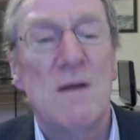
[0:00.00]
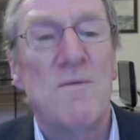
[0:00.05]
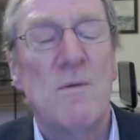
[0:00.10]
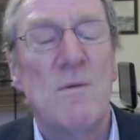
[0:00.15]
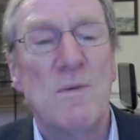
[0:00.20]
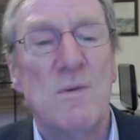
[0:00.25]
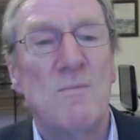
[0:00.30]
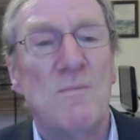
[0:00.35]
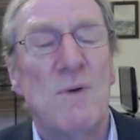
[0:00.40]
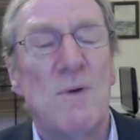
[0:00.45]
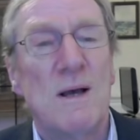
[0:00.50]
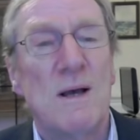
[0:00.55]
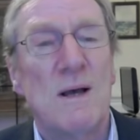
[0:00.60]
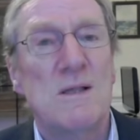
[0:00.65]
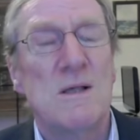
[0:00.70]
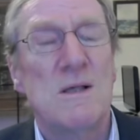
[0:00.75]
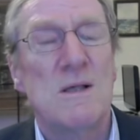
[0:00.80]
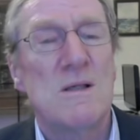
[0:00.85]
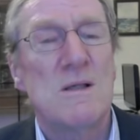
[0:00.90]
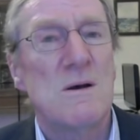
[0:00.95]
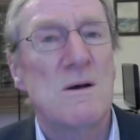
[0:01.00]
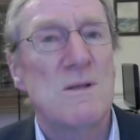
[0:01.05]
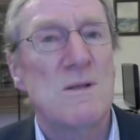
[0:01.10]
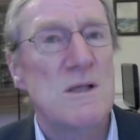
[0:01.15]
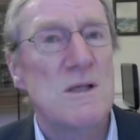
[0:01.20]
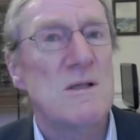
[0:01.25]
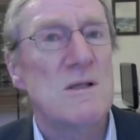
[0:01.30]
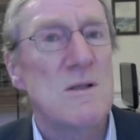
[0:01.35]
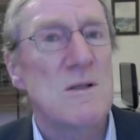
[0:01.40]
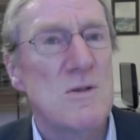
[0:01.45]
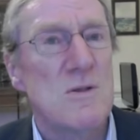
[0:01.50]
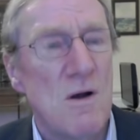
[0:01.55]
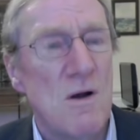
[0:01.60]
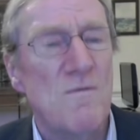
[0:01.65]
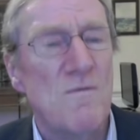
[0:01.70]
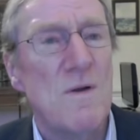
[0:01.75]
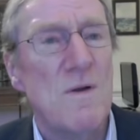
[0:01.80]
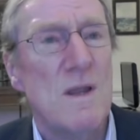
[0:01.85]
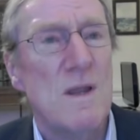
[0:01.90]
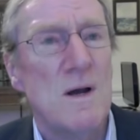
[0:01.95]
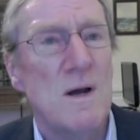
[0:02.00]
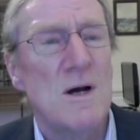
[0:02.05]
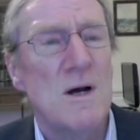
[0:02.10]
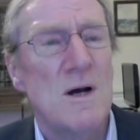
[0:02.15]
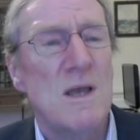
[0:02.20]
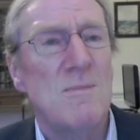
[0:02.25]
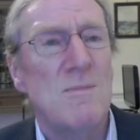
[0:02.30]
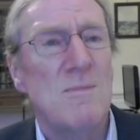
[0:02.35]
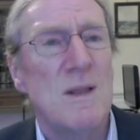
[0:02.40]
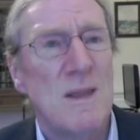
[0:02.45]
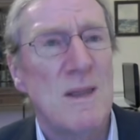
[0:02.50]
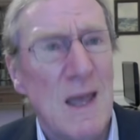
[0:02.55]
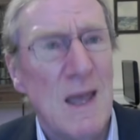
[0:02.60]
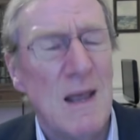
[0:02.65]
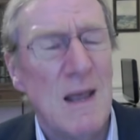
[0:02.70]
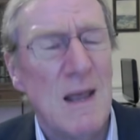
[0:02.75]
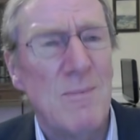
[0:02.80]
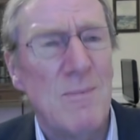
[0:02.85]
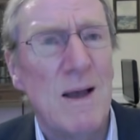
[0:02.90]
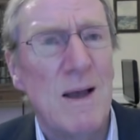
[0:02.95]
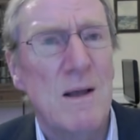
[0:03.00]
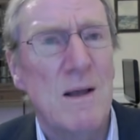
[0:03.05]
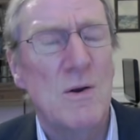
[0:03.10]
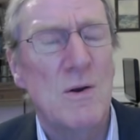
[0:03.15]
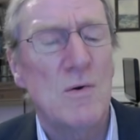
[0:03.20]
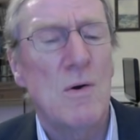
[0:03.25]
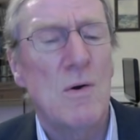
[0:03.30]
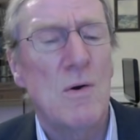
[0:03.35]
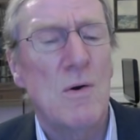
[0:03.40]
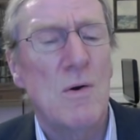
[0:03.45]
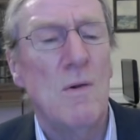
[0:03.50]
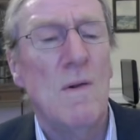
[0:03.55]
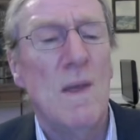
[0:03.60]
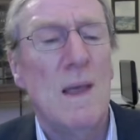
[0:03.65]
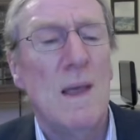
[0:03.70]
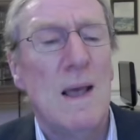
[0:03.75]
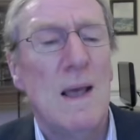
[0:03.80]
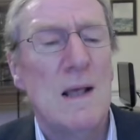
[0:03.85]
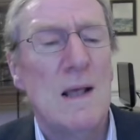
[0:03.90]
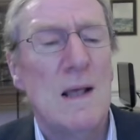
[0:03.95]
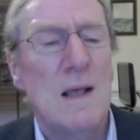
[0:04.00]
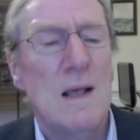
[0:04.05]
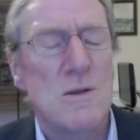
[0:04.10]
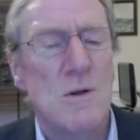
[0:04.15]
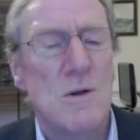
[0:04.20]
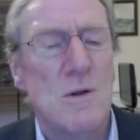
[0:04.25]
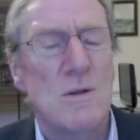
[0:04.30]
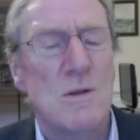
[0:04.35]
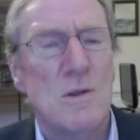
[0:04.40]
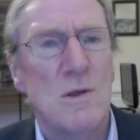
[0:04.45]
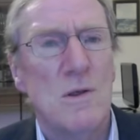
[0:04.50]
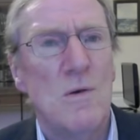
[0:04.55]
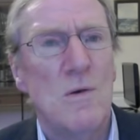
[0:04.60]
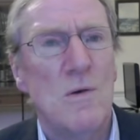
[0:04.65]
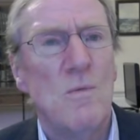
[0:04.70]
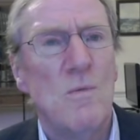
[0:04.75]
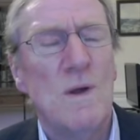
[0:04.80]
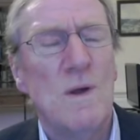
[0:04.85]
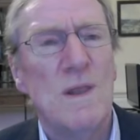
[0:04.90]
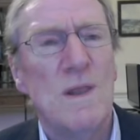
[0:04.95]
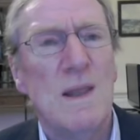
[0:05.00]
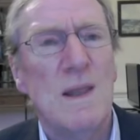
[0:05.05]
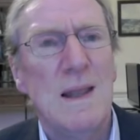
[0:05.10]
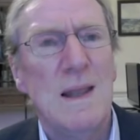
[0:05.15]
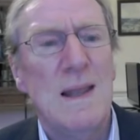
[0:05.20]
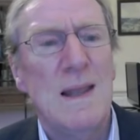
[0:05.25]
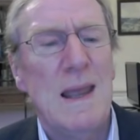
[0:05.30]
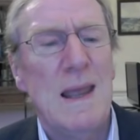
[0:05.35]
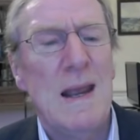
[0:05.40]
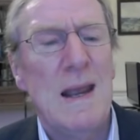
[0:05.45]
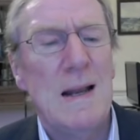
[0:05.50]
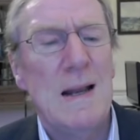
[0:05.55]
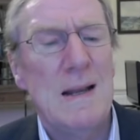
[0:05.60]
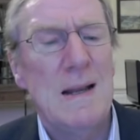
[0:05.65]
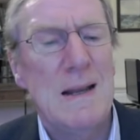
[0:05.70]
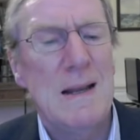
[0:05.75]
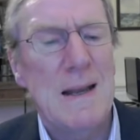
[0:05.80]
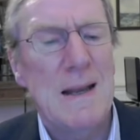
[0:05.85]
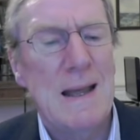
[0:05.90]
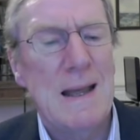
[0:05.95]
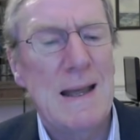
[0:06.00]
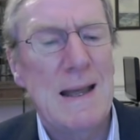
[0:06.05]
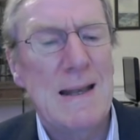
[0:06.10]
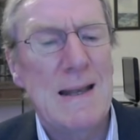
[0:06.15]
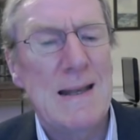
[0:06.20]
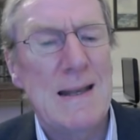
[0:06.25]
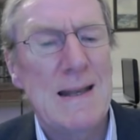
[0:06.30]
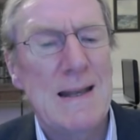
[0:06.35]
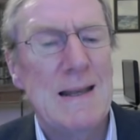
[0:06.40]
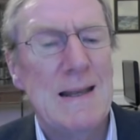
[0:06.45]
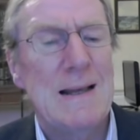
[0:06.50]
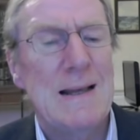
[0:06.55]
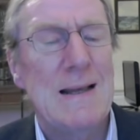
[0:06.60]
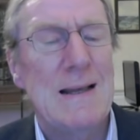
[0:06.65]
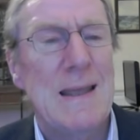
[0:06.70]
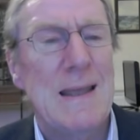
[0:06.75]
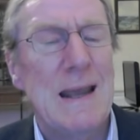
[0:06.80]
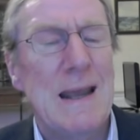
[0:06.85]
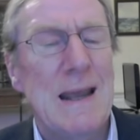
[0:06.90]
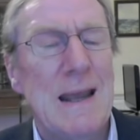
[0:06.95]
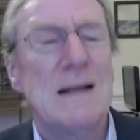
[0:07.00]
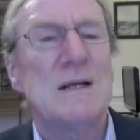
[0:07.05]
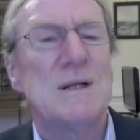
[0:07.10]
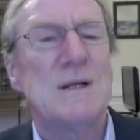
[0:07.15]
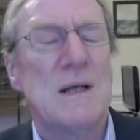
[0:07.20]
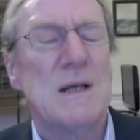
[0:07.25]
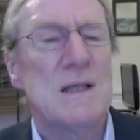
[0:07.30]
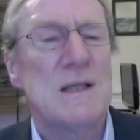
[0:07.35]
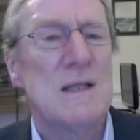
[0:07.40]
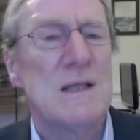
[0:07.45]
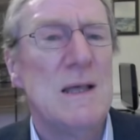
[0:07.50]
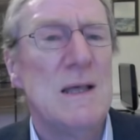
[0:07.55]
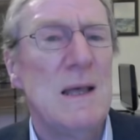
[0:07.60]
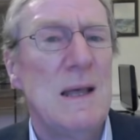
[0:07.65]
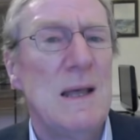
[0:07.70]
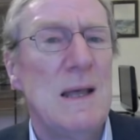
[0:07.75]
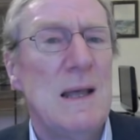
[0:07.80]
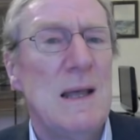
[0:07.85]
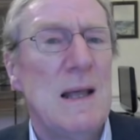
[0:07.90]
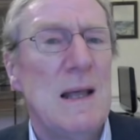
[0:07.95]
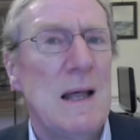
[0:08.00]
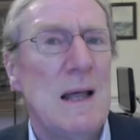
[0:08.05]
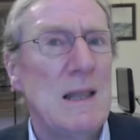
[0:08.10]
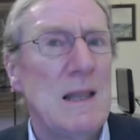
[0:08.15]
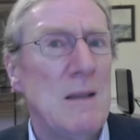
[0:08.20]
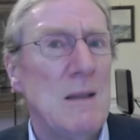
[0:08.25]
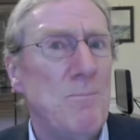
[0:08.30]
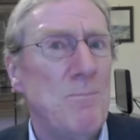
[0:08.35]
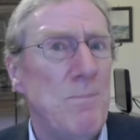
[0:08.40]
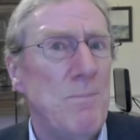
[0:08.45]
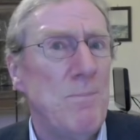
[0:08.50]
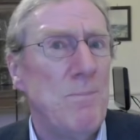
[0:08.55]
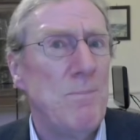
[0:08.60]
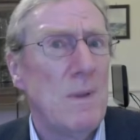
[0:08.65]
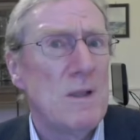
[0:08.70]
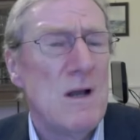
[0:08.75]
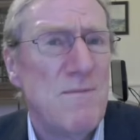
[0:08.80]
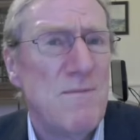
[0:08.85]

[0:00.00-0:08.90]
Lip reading: hard form of Brexit. So this sovereignty argument, taking back control, is all to do with England and Englishness. The